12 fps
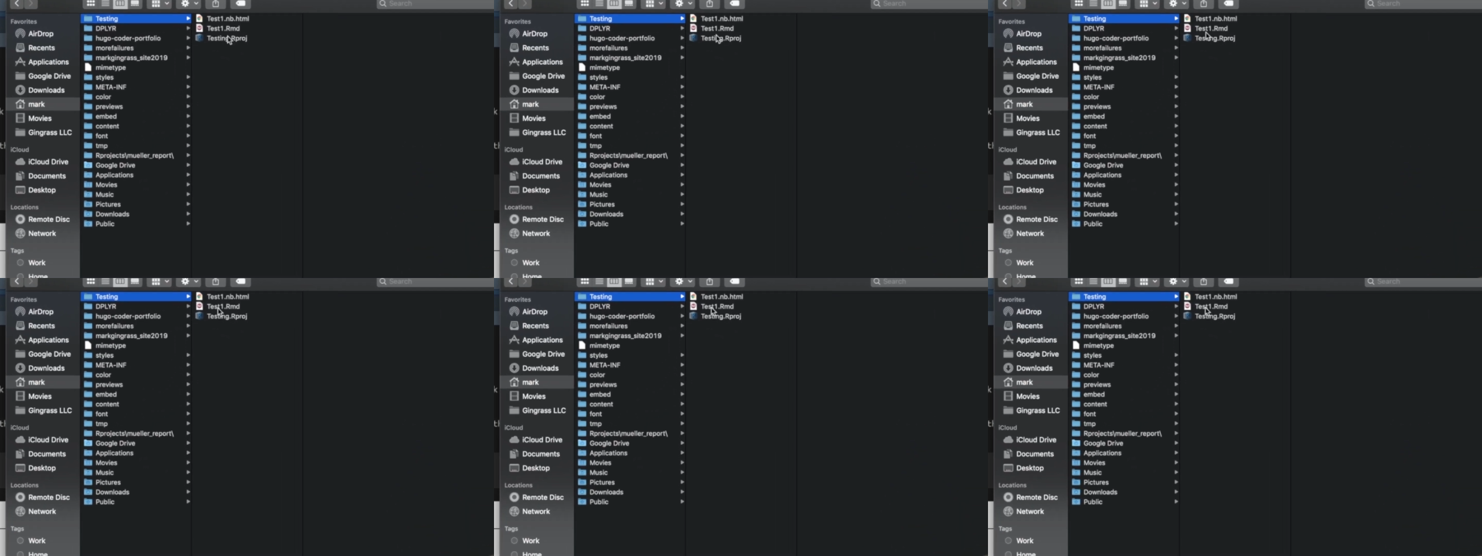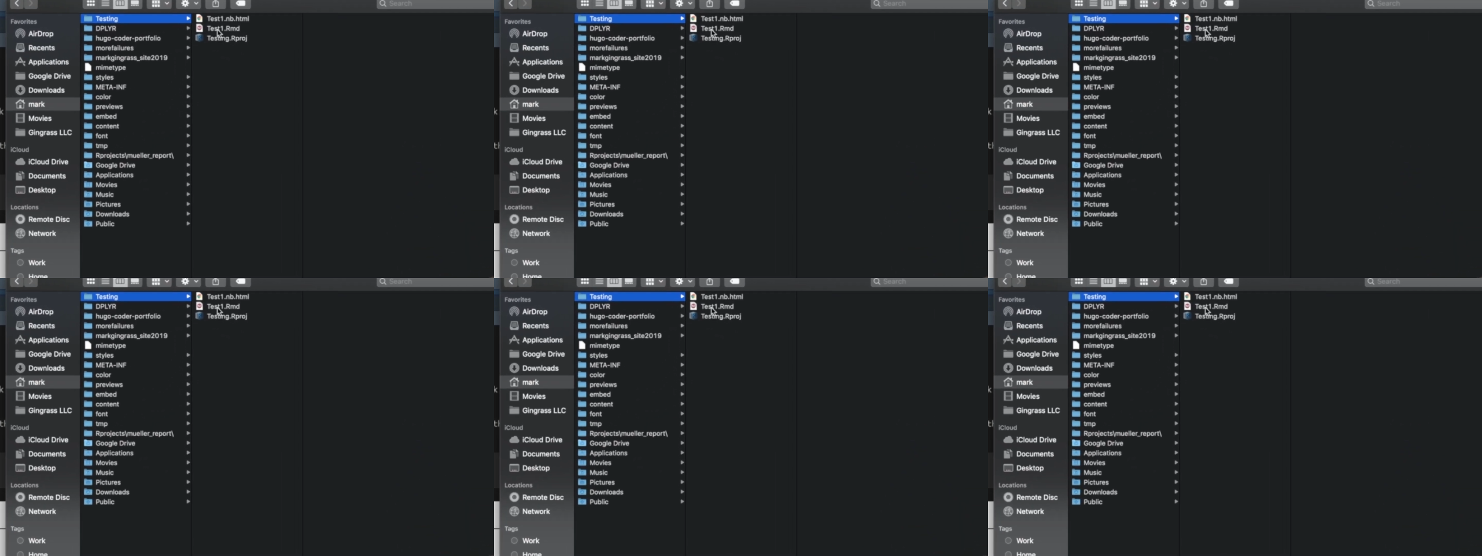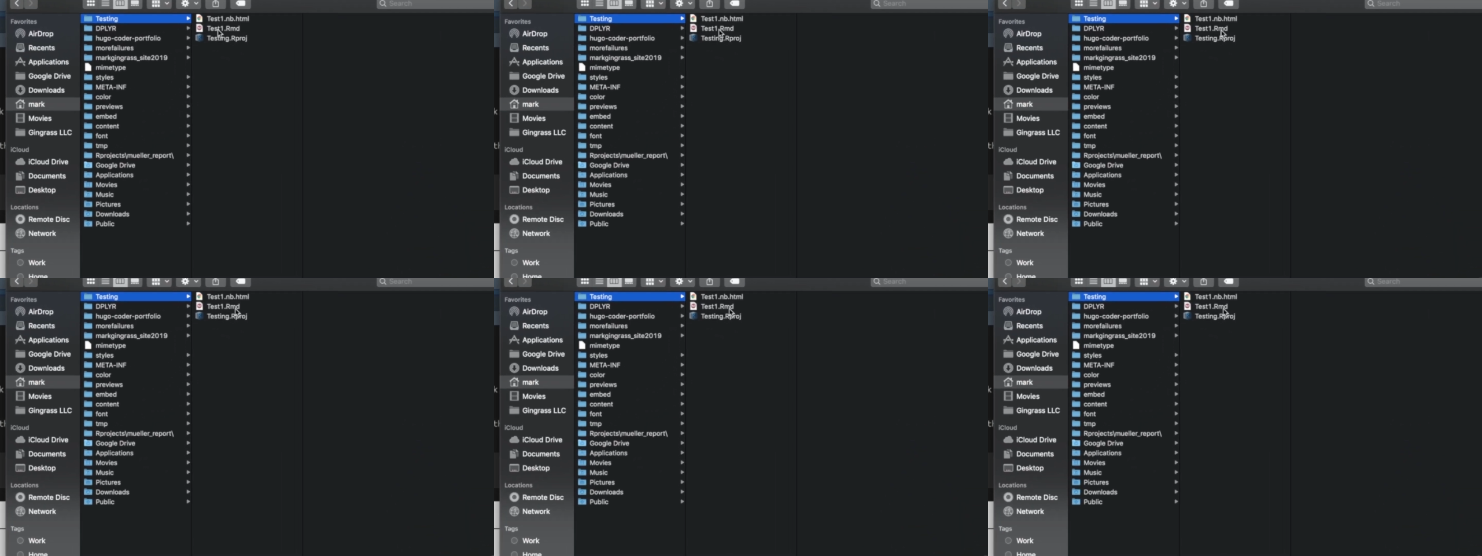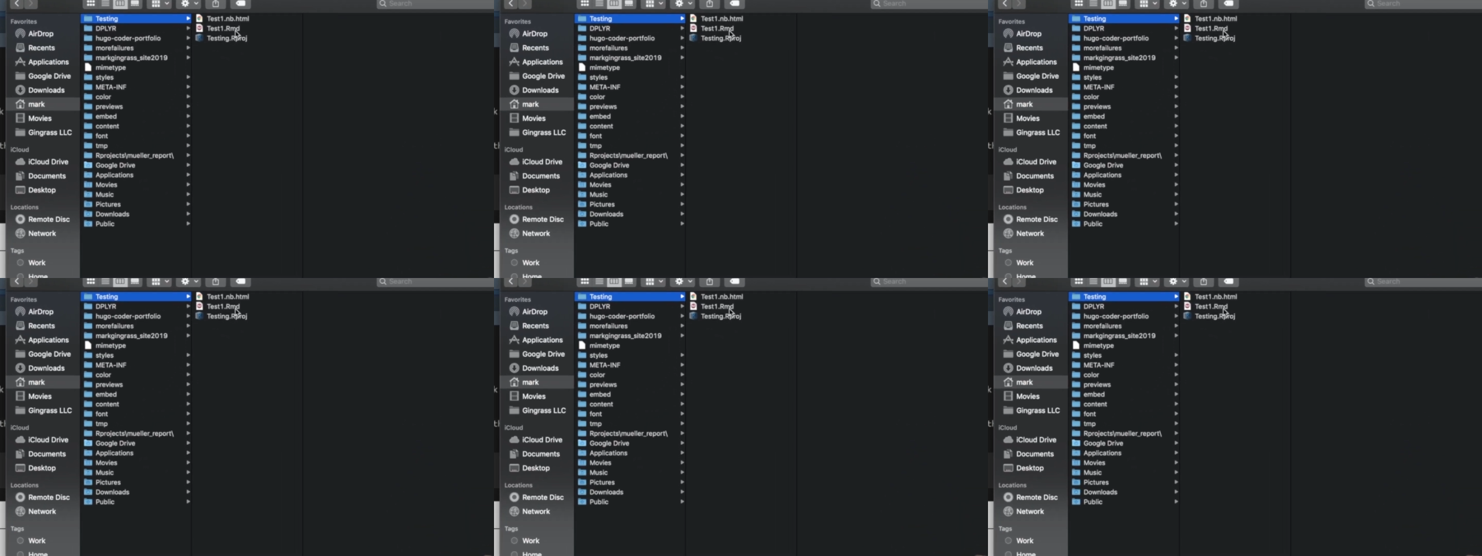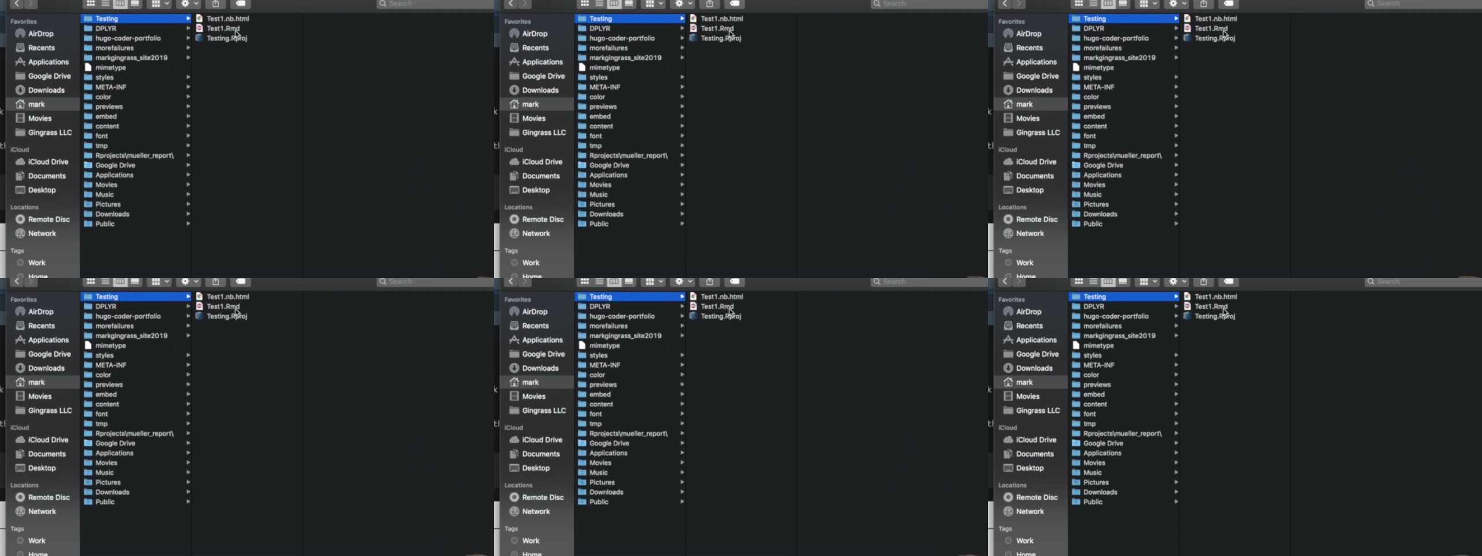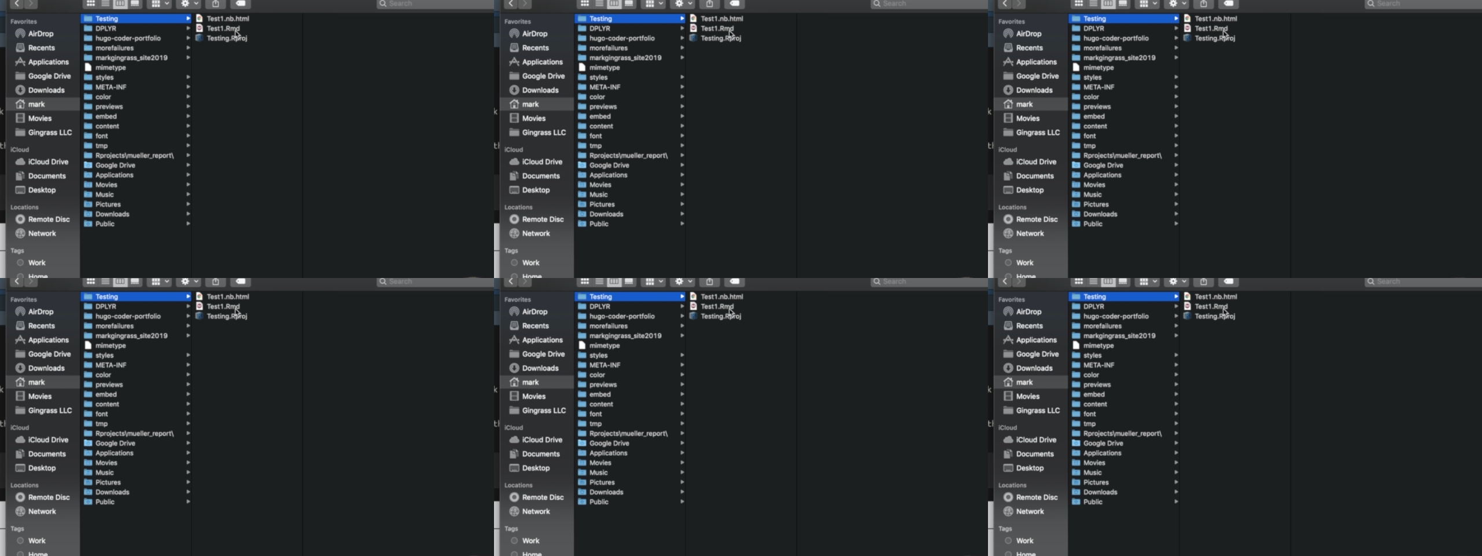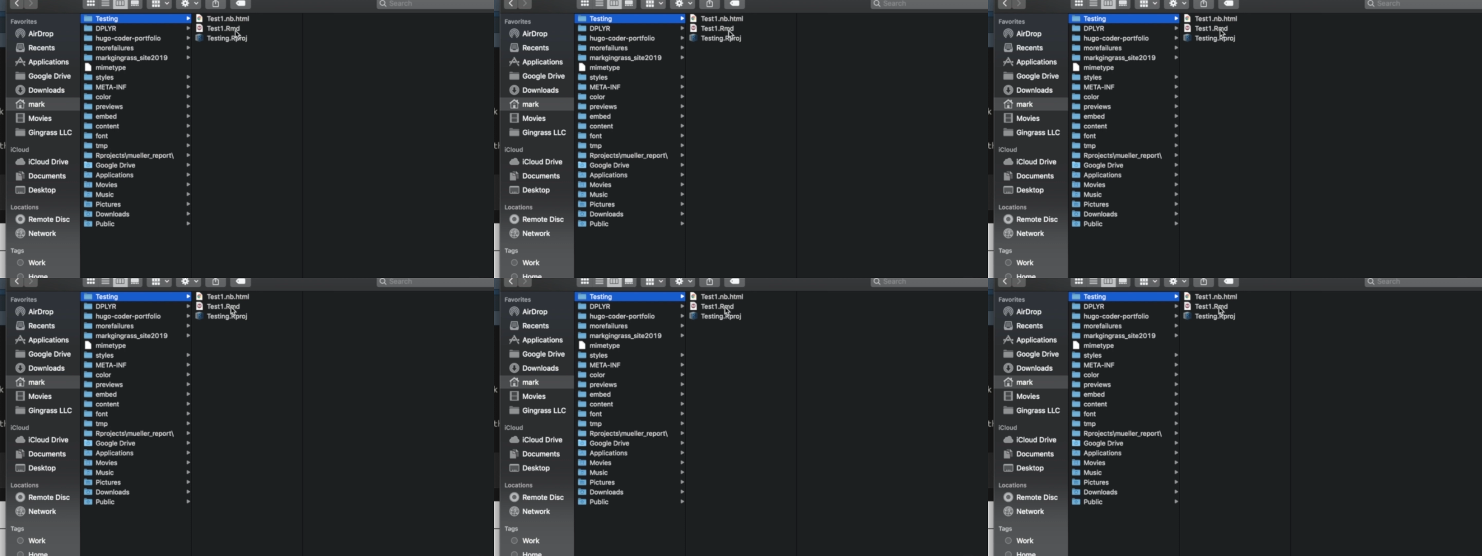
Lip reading: [unreadable: no face in view]